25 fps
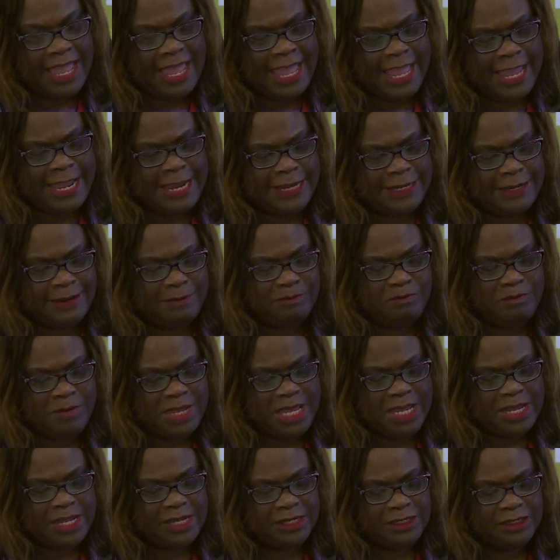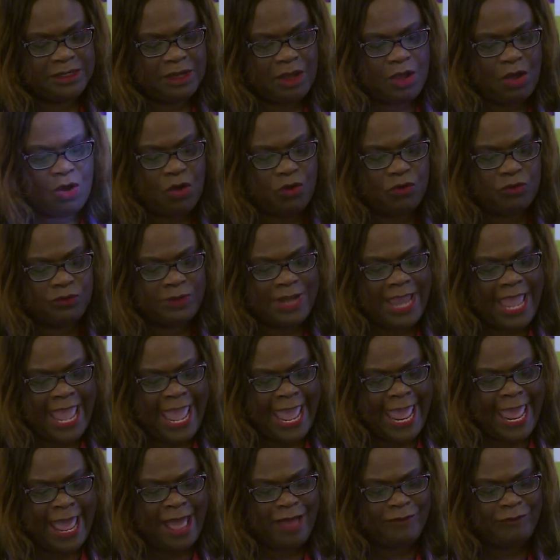8 men own
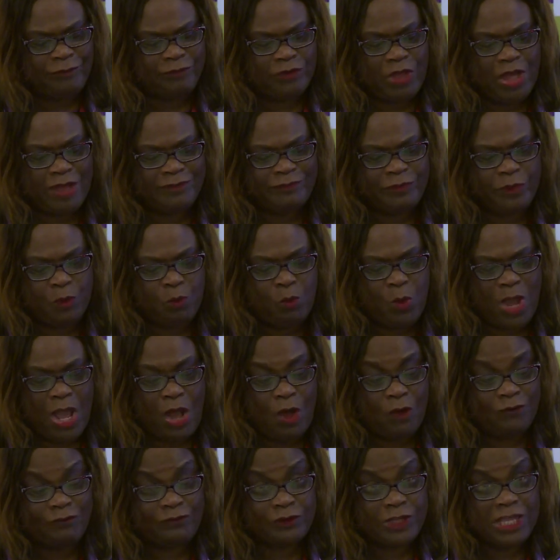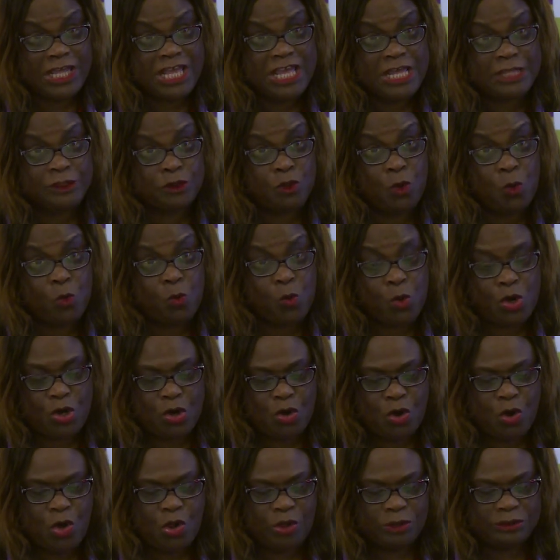half of the wealth in the
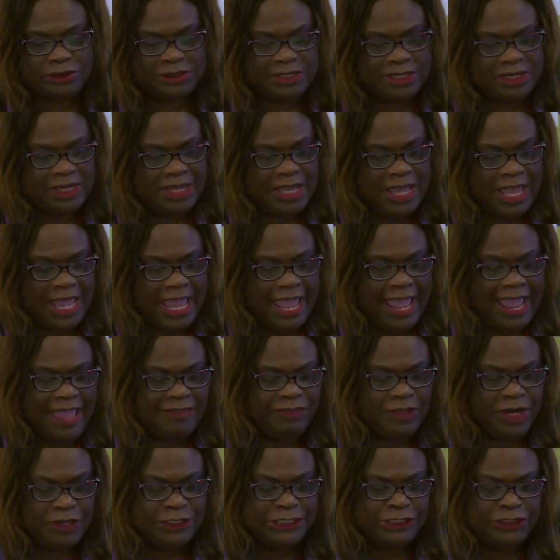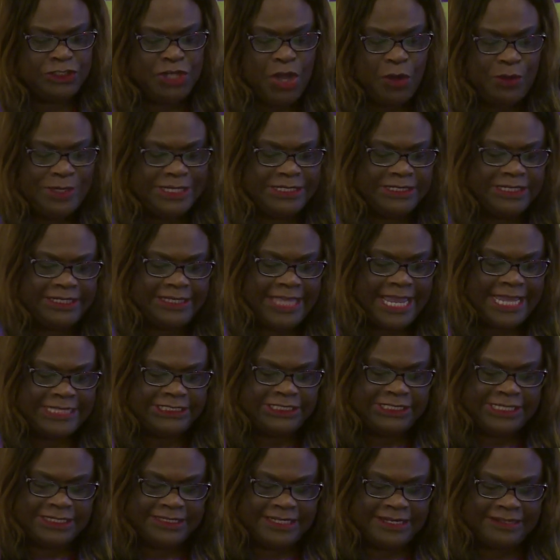world, and there is no
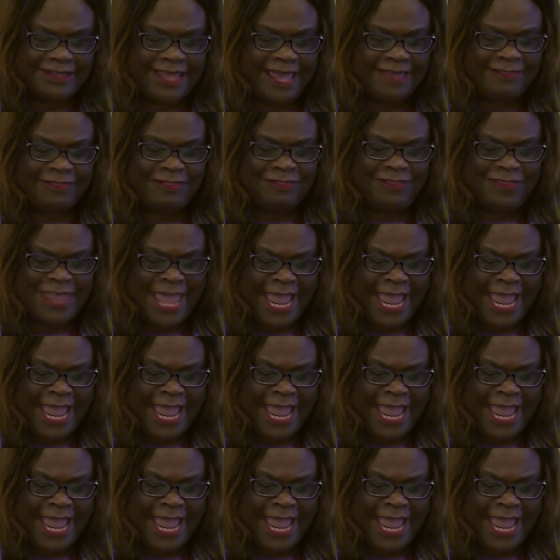indication that